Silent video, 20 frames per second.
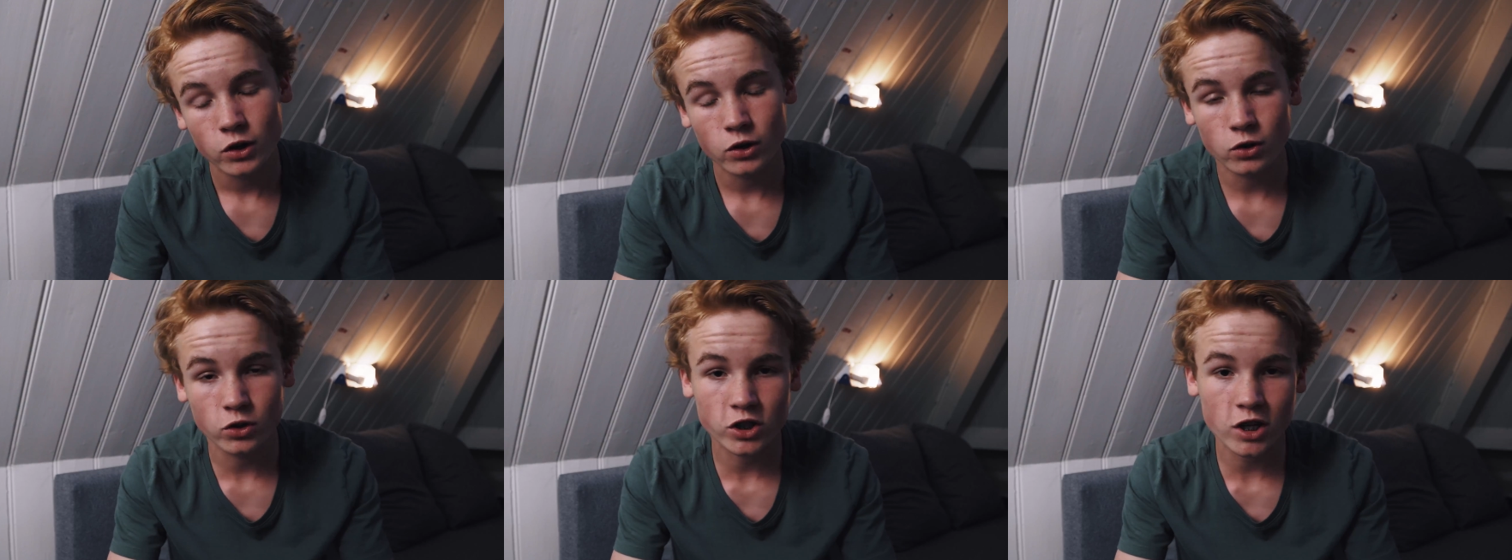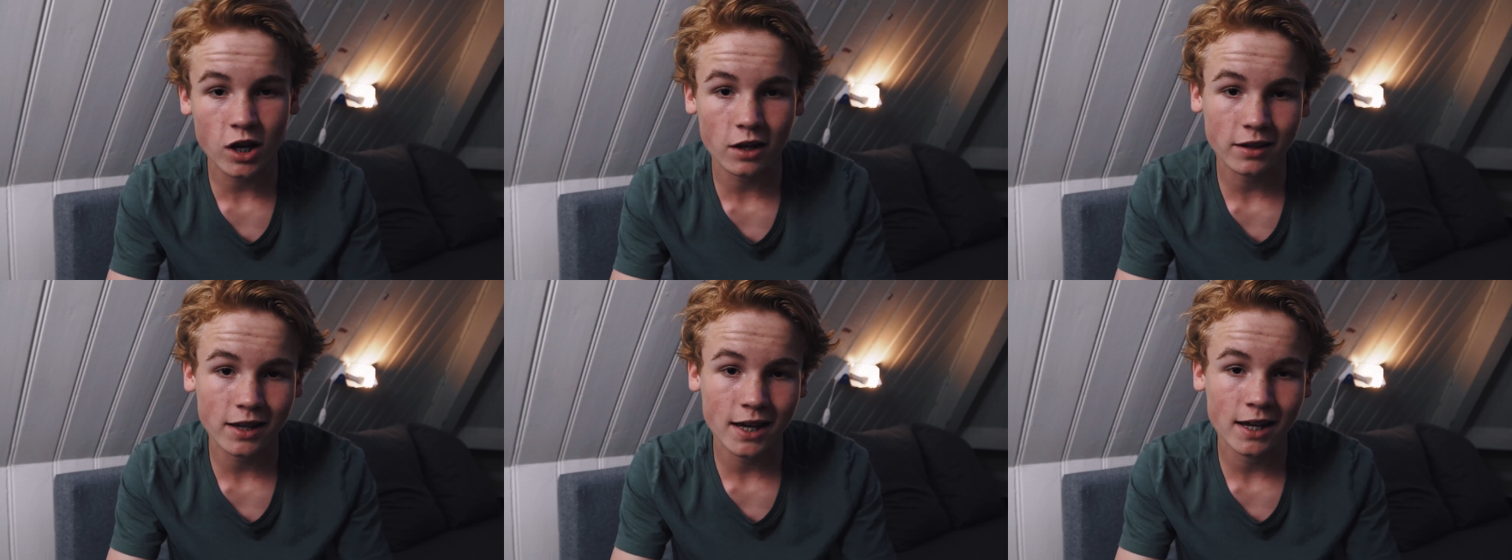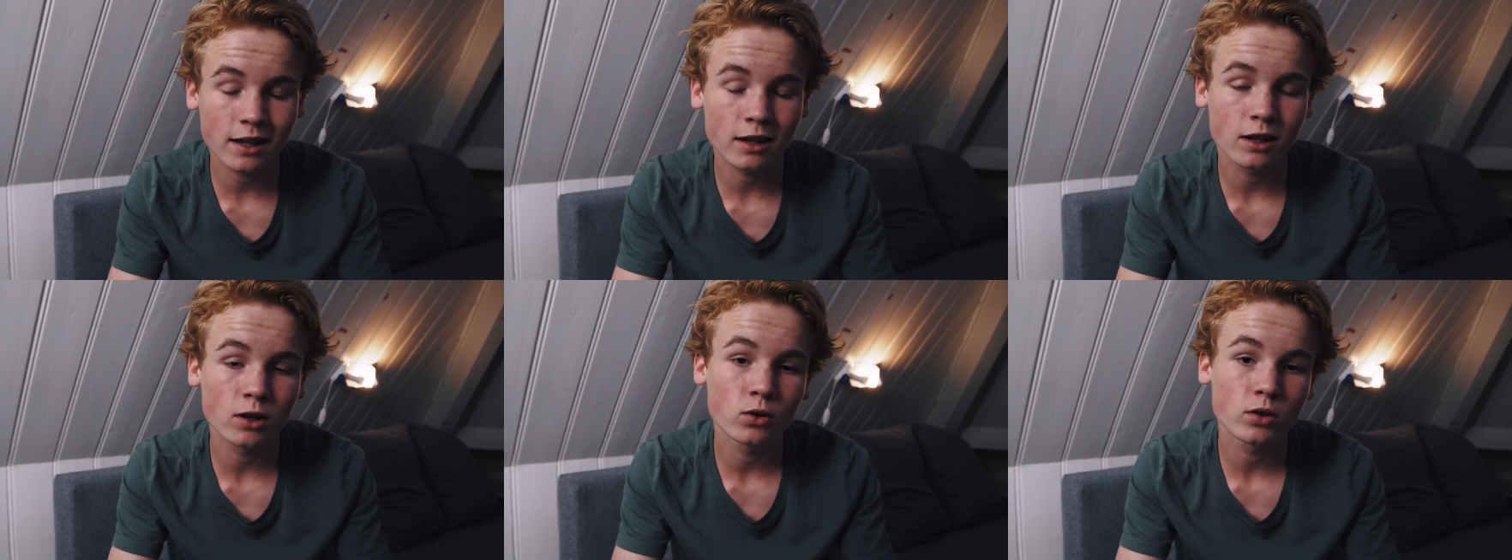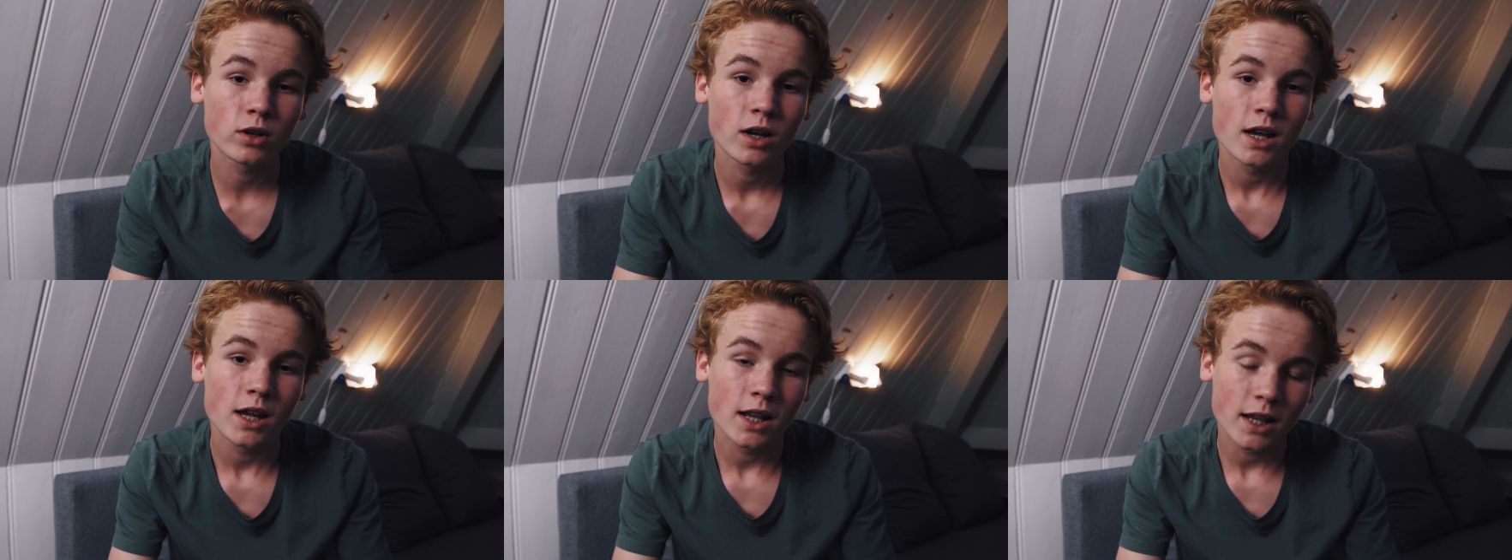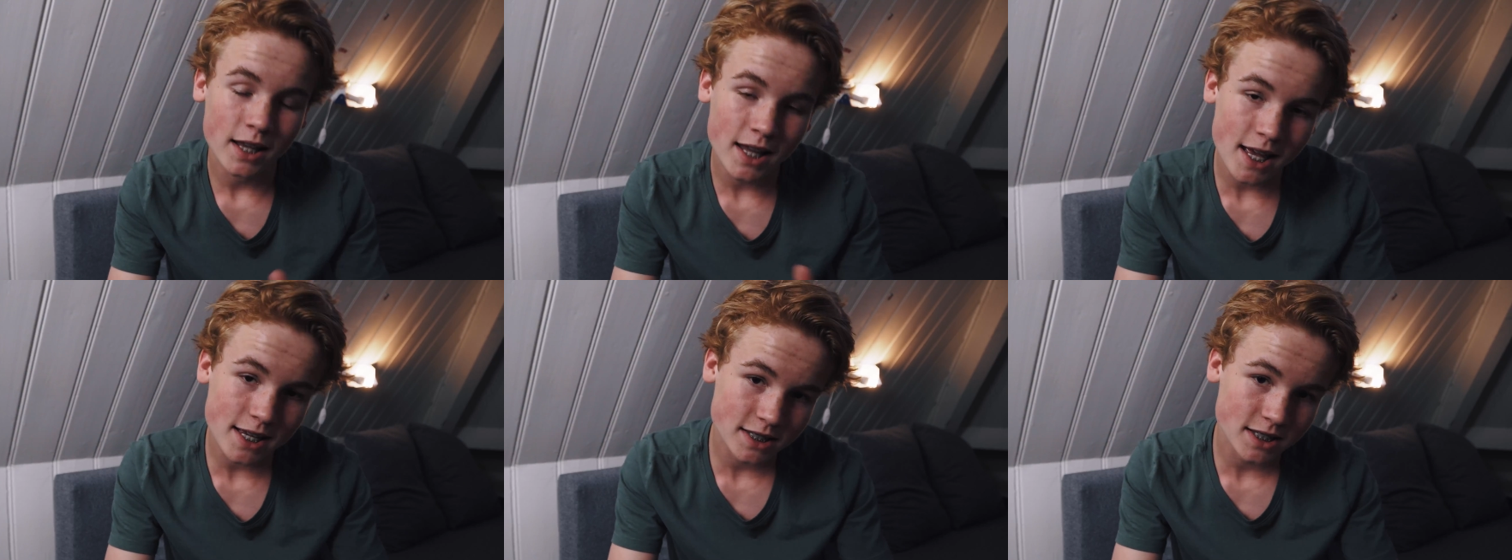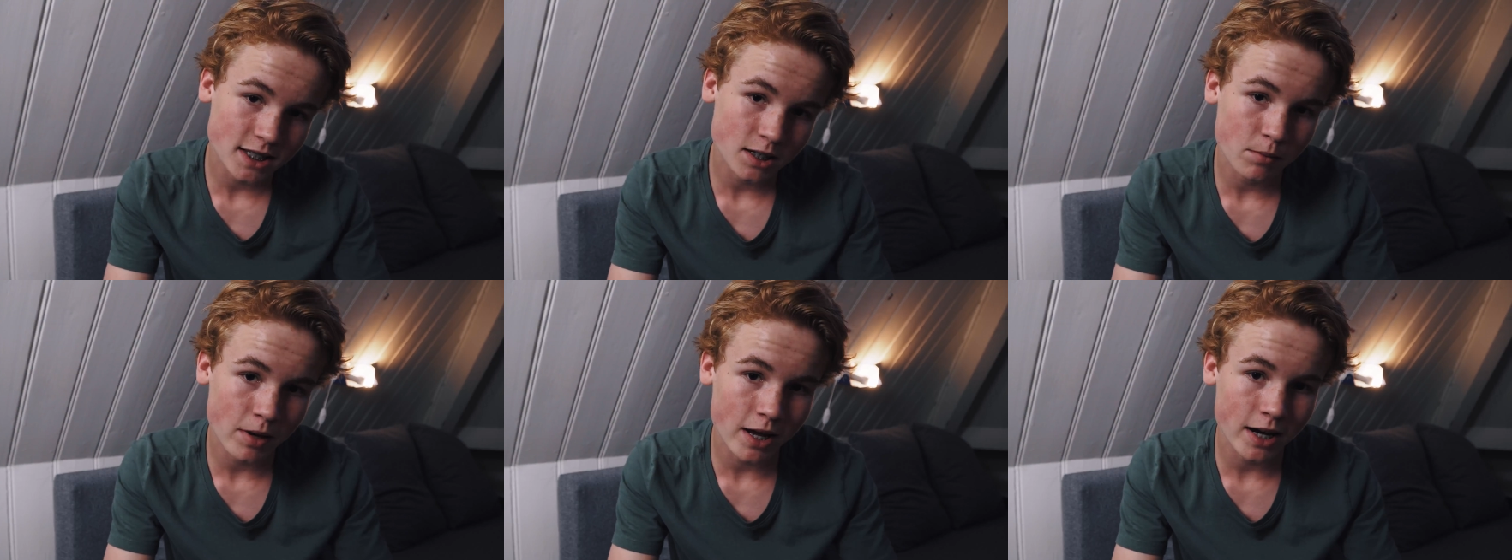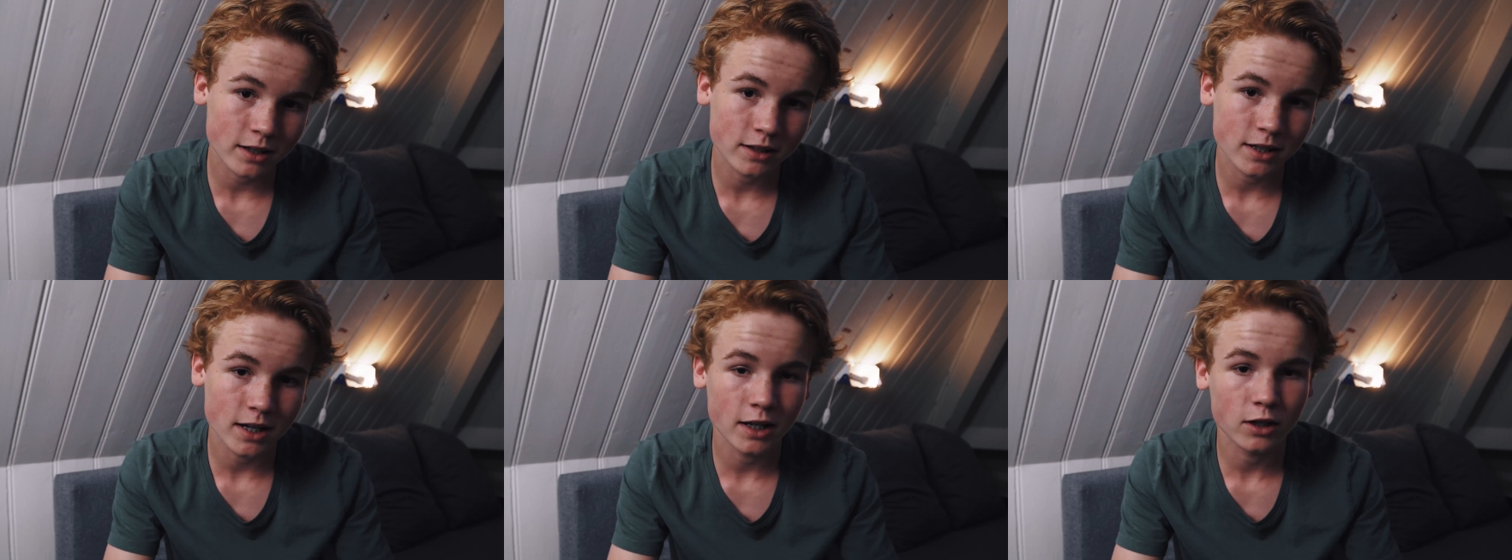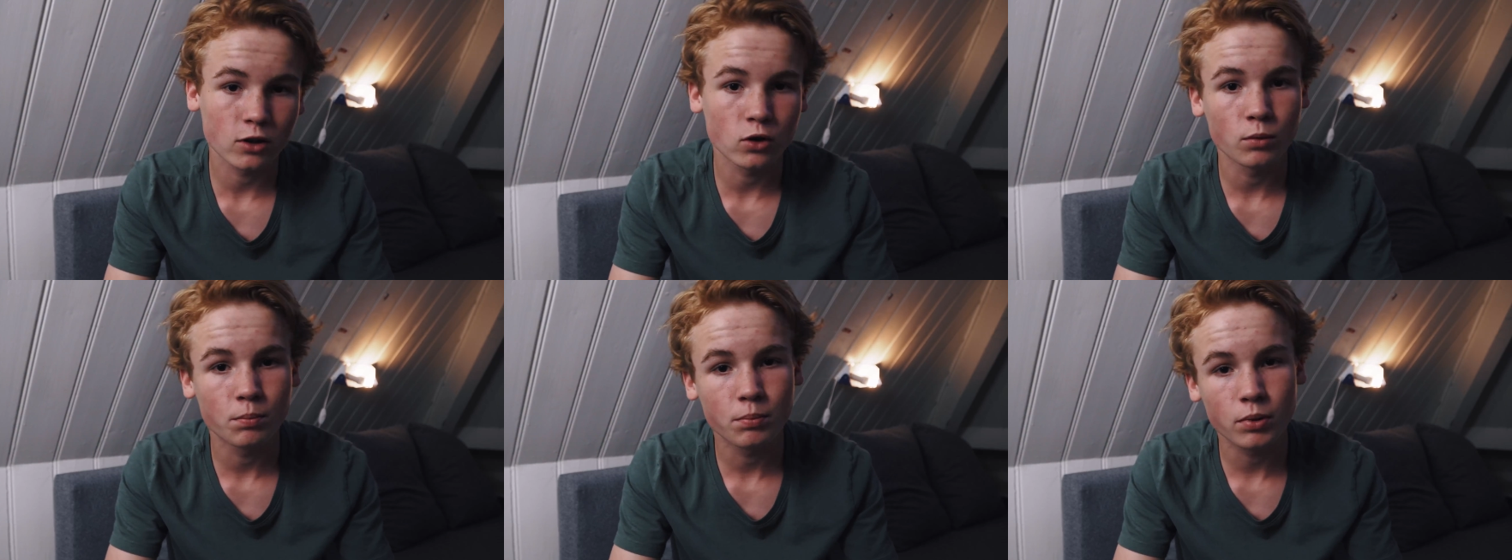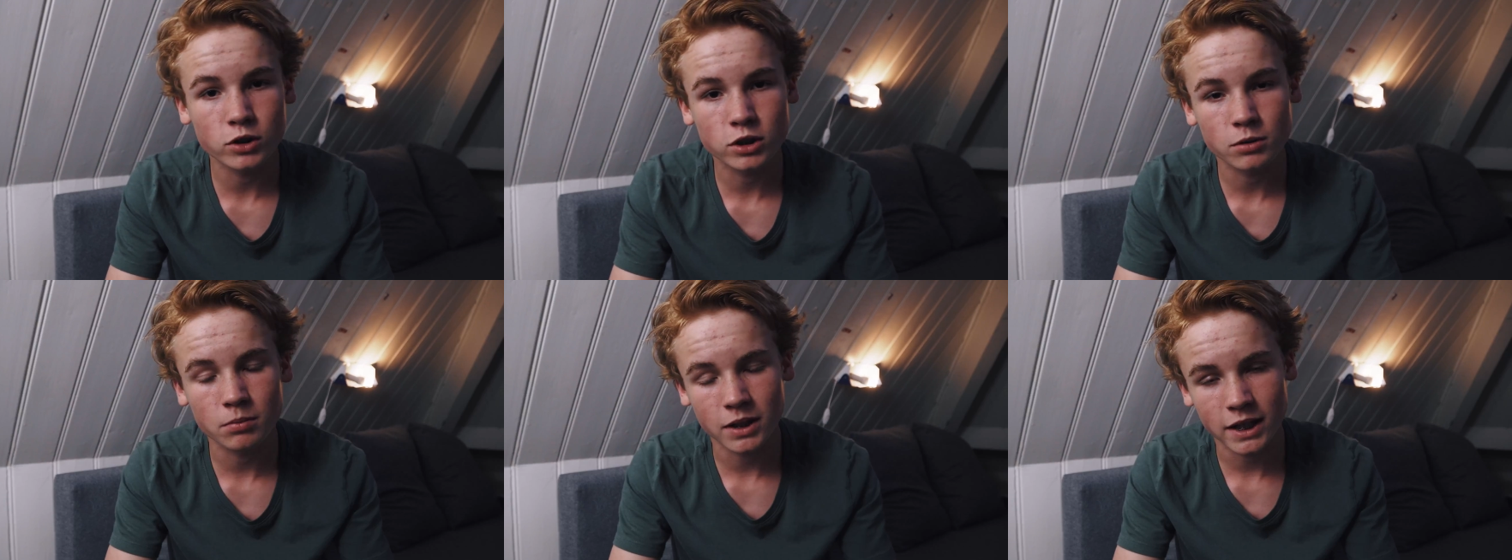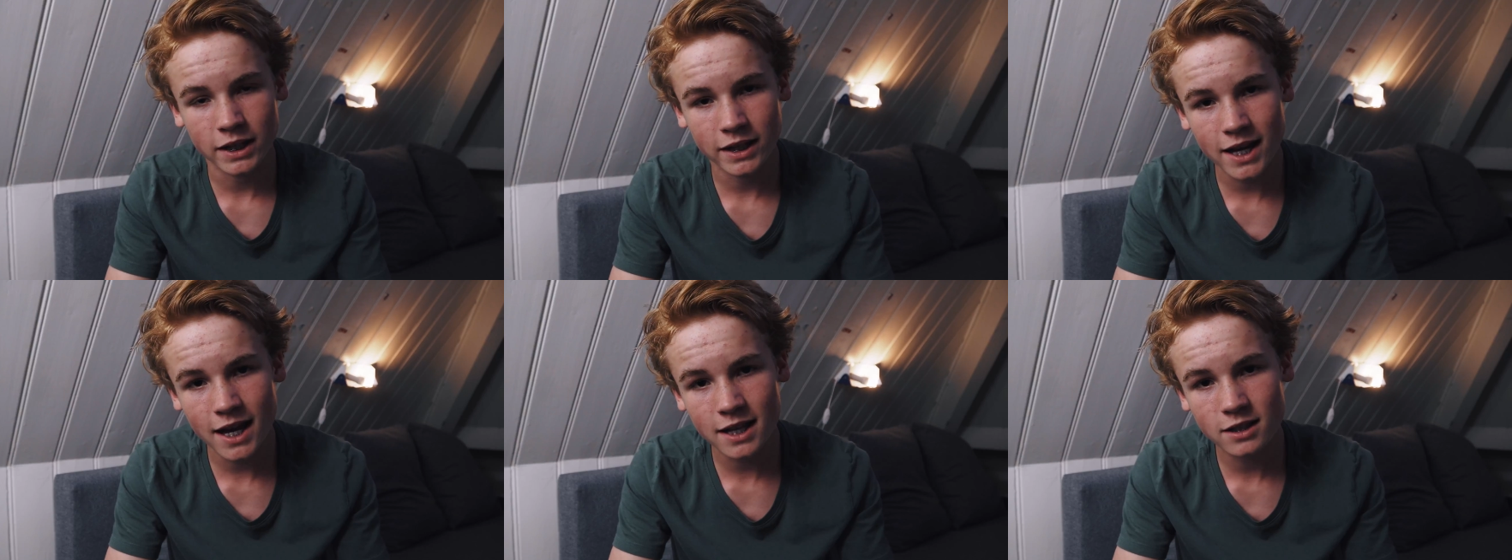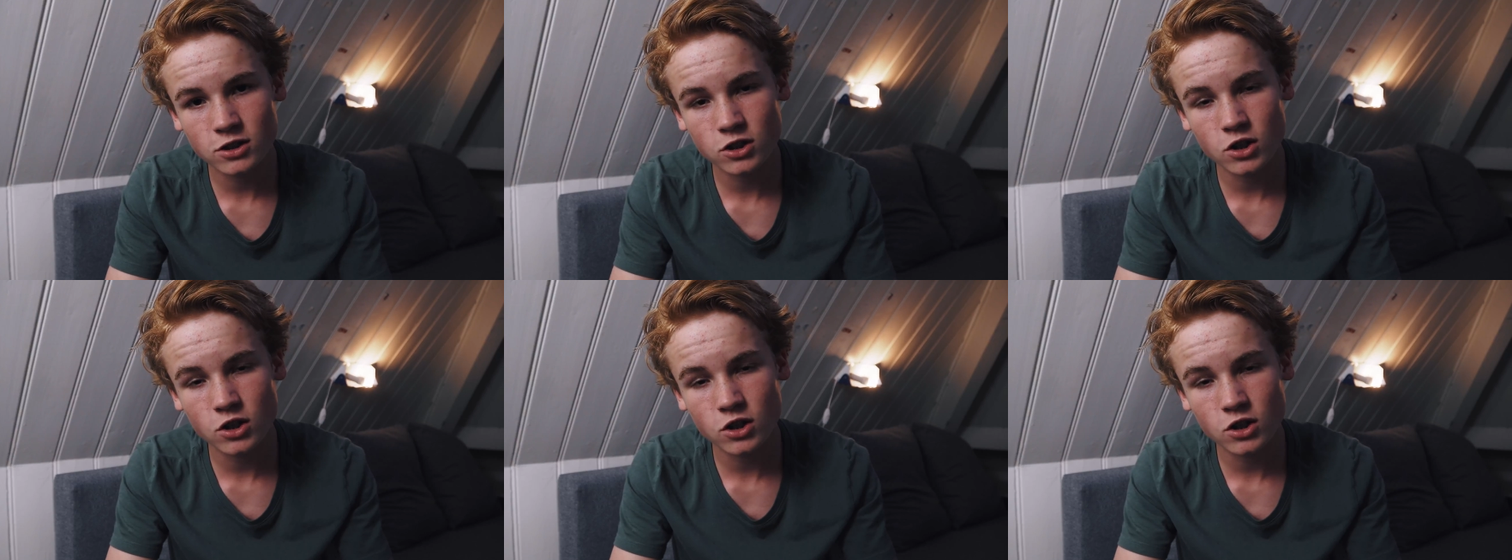your shot can look less cinematic than it could possibly get.